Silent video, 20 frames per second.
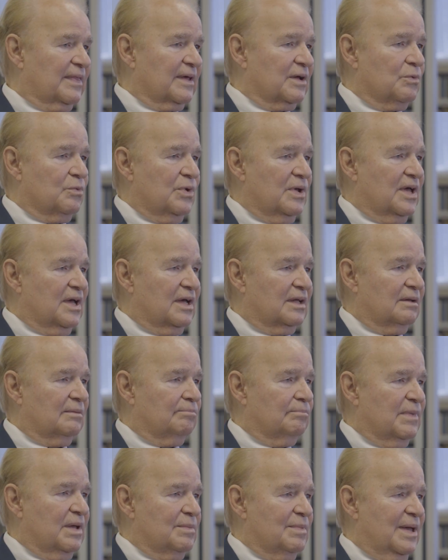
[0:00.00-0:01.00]
think we
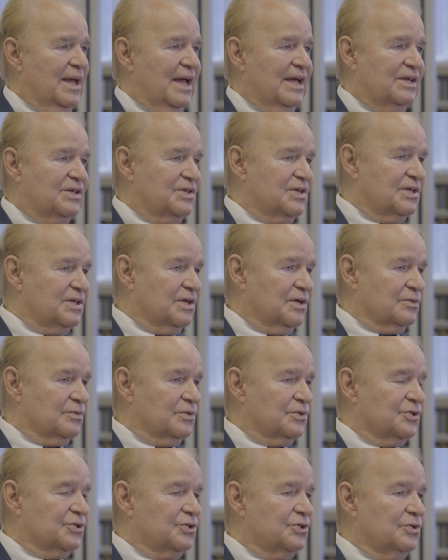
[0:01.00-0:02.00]
had maybe
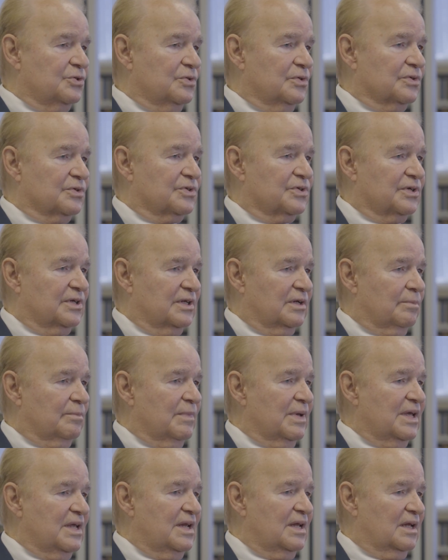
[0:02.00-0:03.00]
1,800 students, and
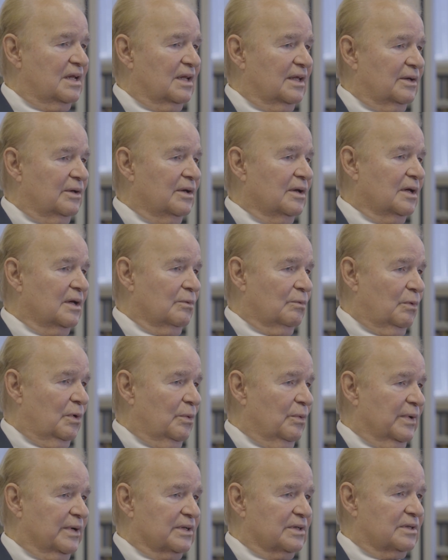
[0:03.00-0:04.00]
immediately we
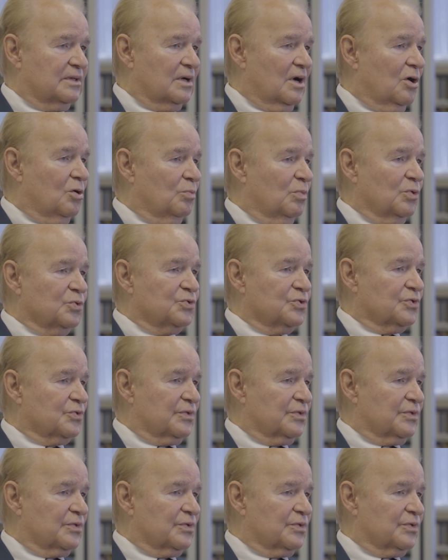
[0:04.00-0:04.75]
went to almost